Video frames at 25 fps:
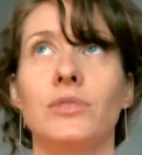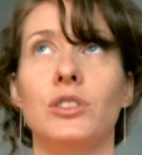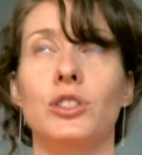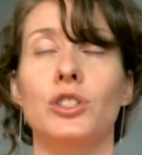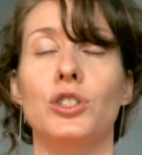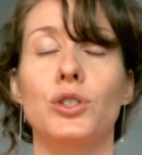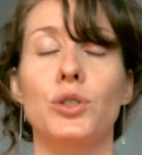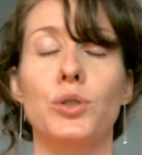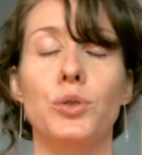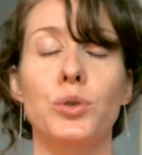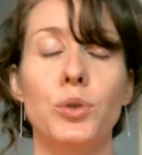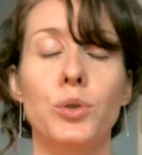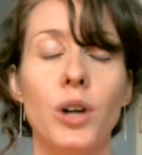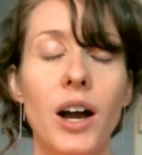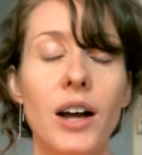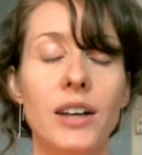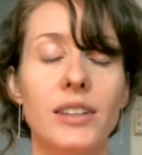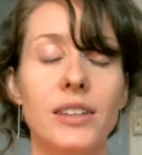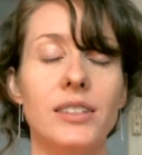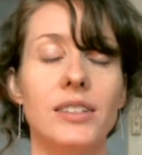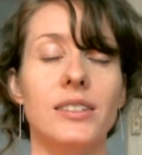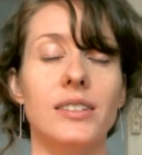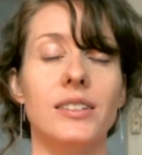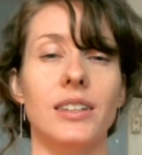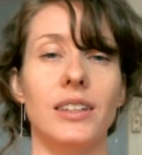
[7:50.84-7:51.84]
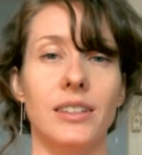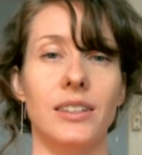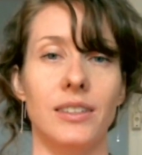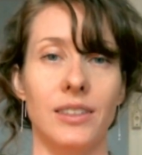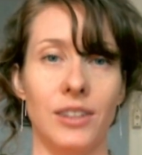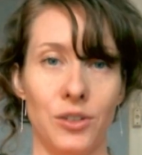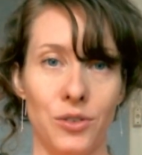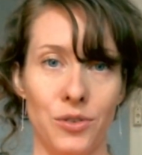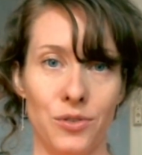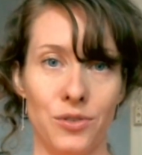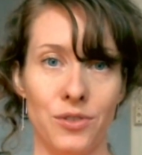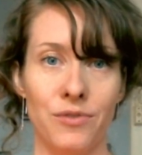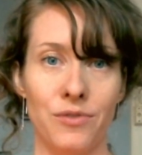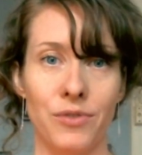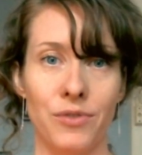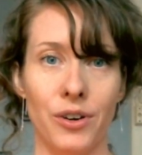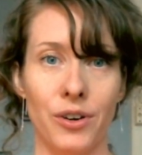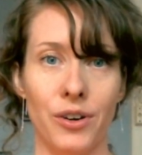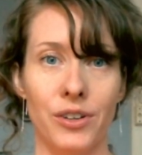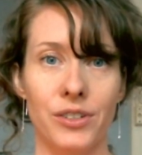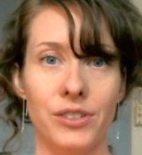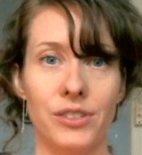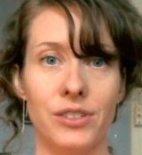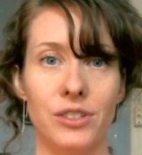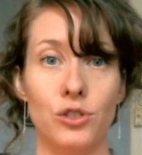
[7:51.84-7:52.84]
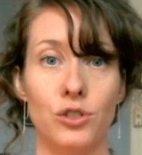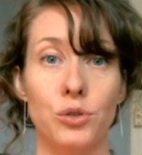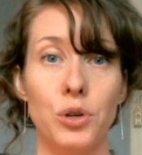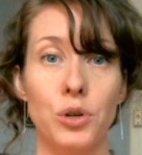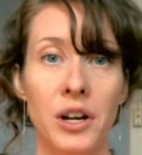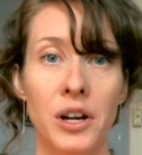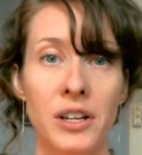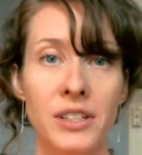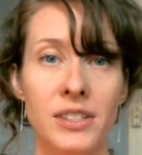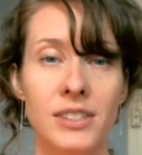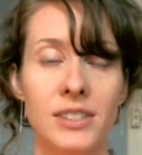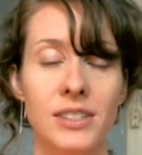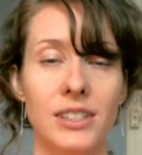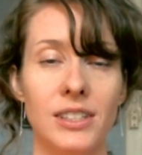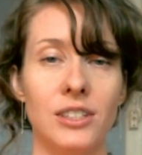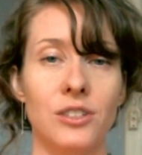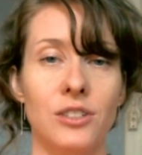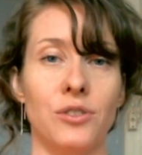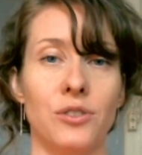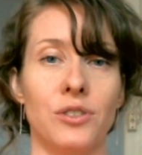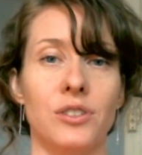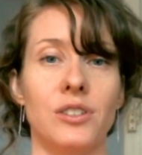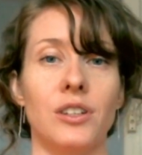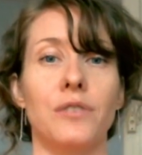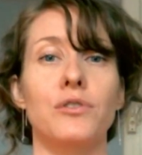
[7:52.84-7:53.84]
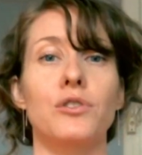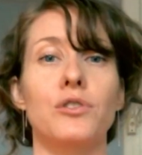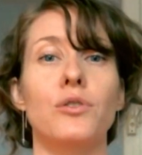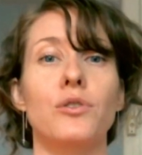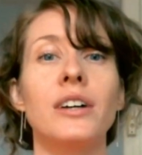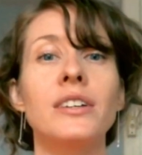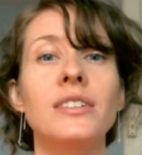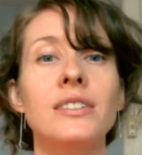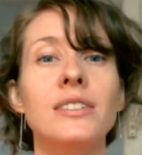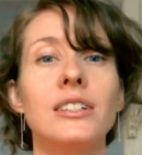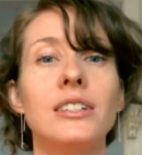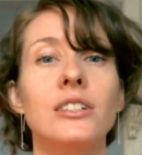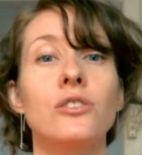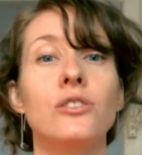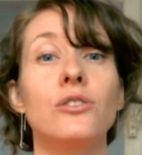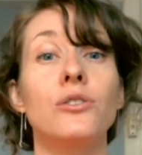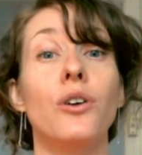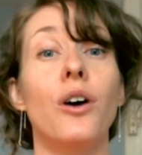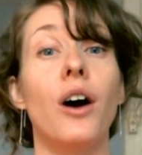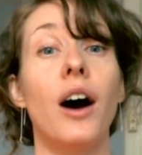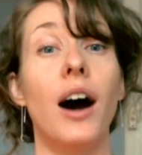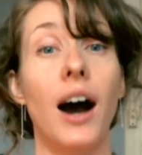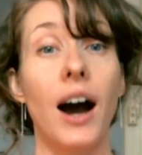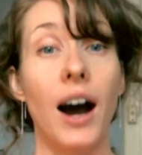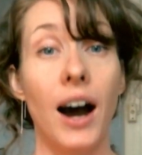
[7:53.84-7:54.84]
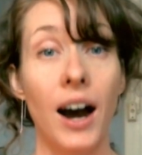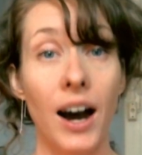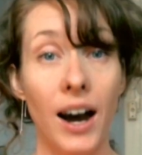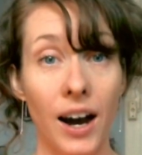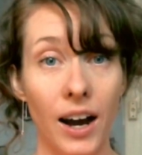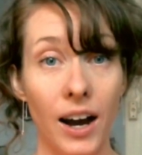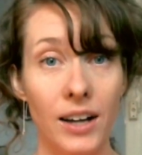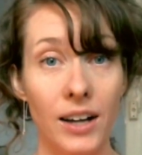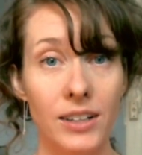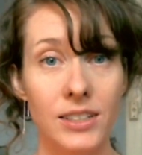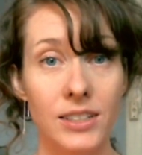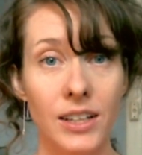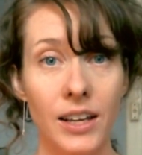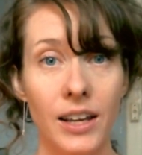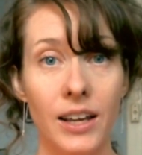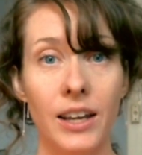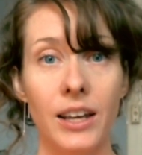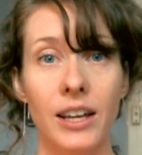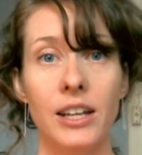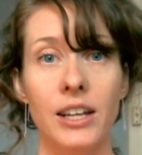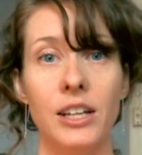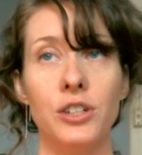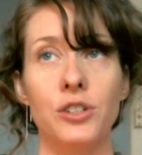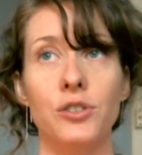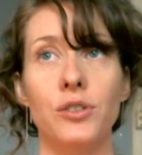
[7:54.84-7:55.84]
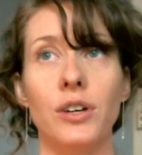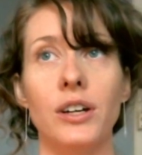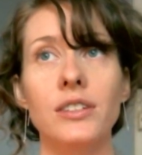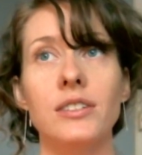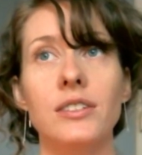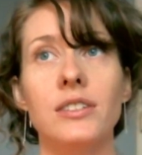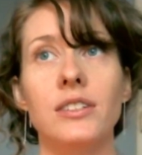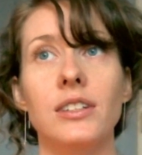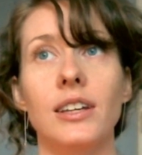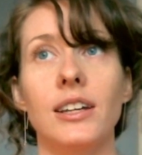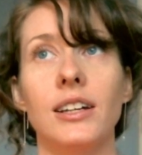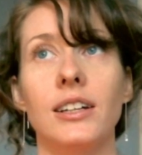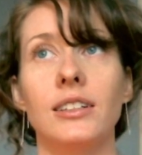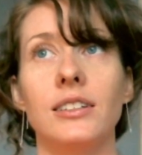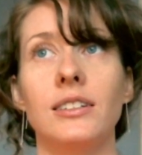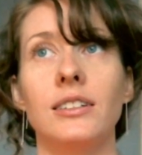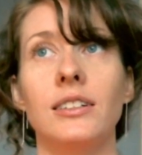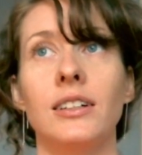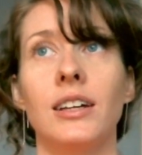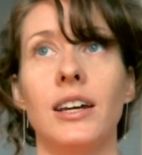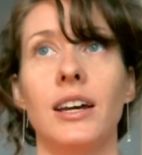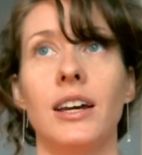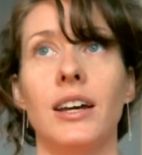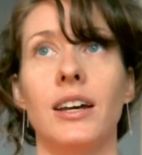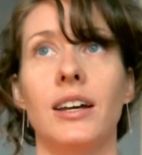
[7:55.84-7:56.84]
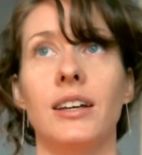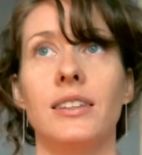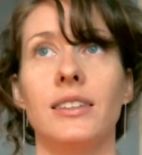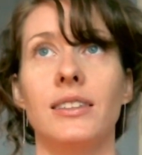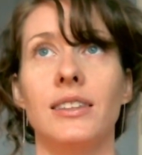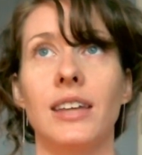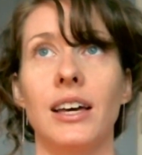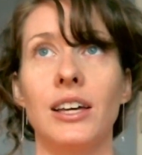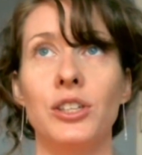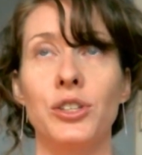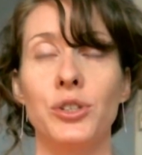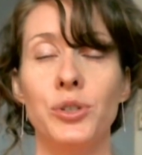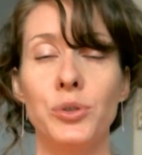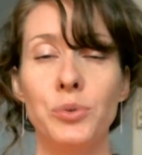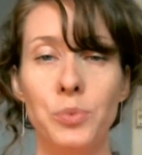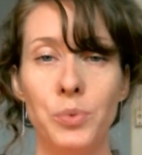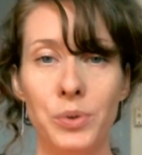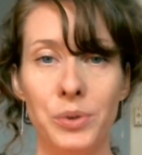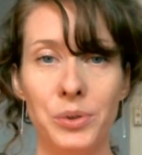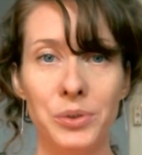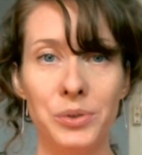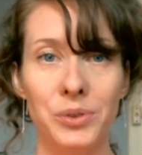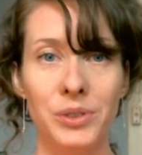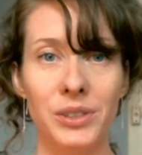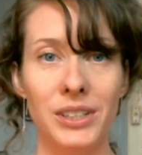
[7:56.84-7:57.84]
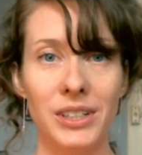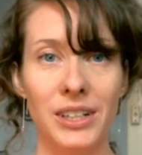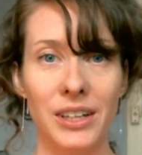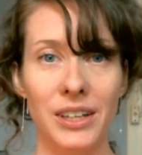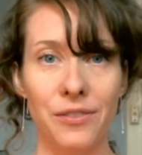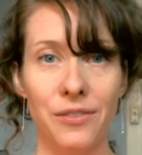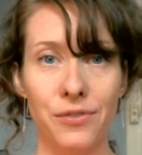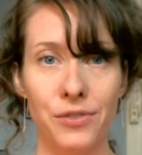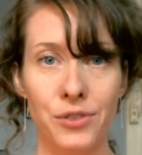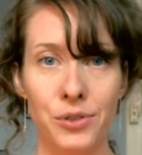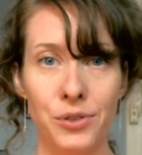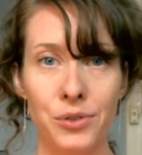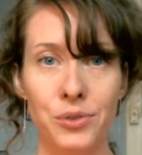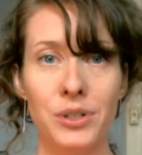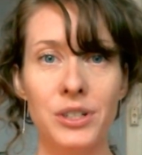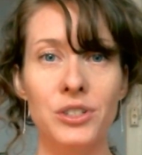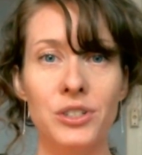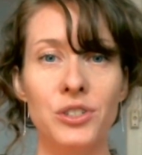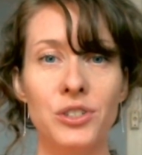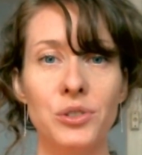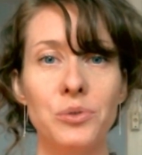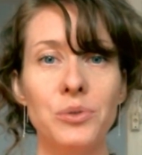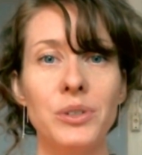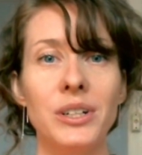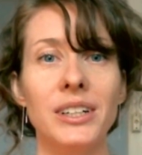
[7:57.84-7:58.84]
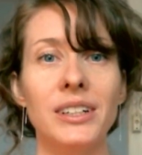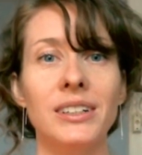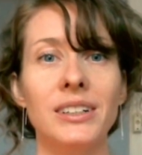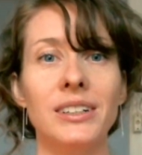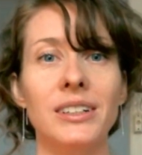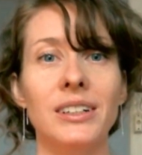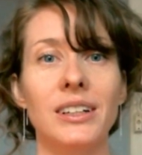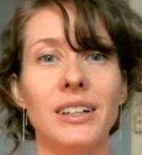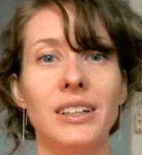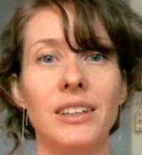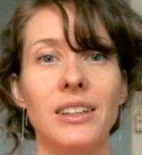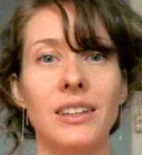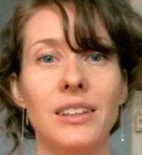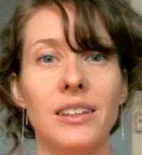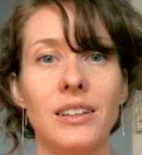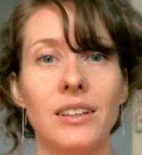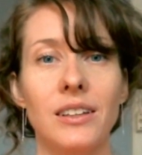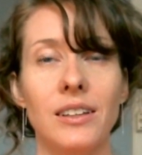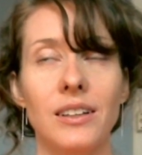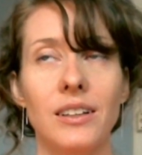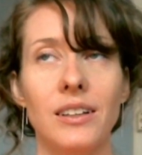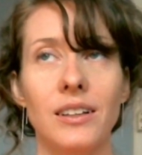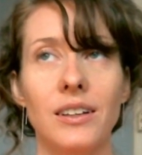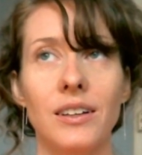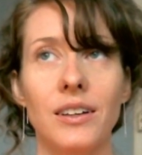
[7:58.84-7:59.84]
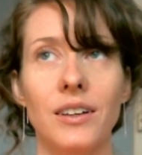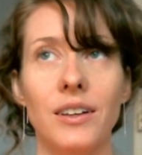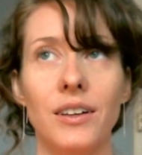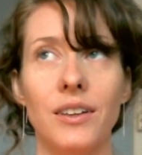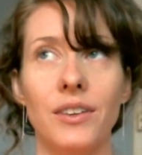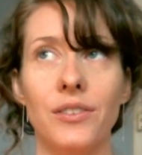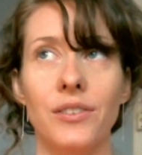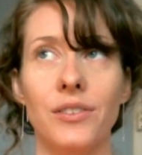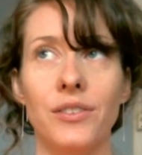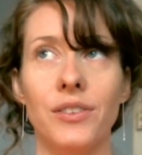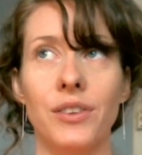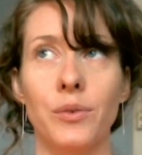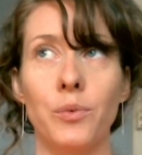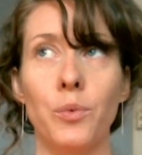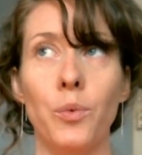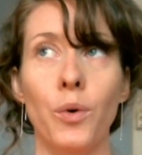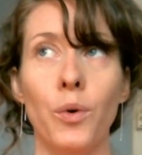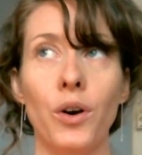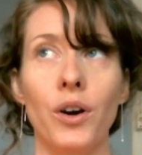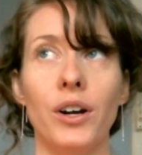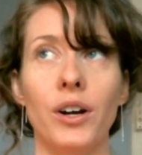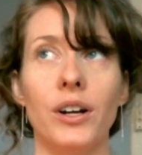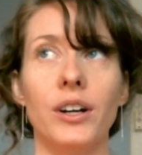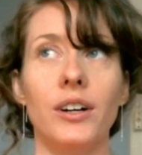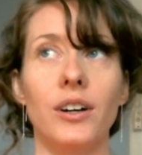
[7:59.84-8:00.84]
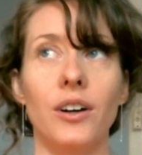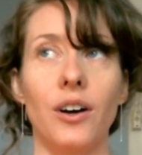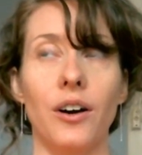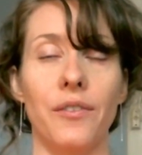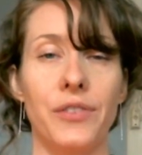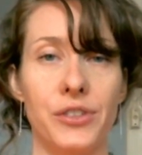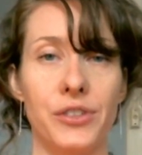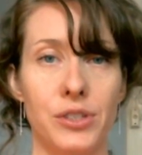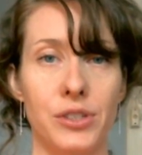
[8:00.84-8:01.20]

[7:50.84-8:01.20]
trust in the universe, trust in yourself, trust in your heart, trust in that you will, if you are doing the work of the